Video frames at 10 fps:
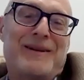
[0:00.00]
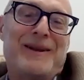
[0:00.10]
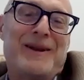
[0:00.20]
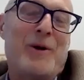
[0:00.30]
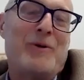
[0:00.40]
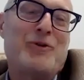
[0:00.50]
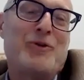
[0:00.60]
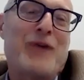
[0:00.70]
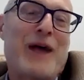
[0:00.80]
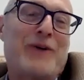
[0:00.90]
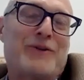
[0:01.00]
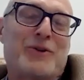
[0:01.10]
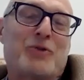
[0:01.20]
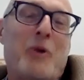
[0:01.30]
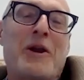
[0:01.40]
You know, in two
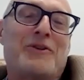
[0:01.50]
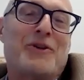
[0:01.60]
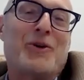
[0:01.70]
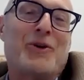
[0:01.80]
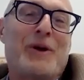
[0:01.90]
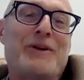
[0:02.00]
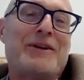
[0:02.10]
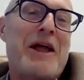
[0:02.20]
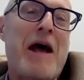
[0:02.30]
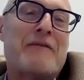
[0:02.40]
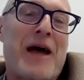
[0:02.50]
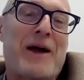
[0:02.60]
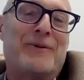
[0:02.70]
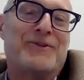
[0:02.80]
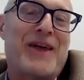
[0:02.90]
thousand twenty-two, we did have
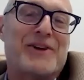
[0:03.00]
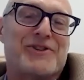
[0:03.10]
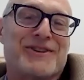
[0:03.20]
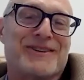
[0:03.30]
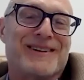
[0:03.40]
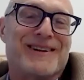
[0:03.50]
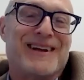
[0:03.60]
that recession.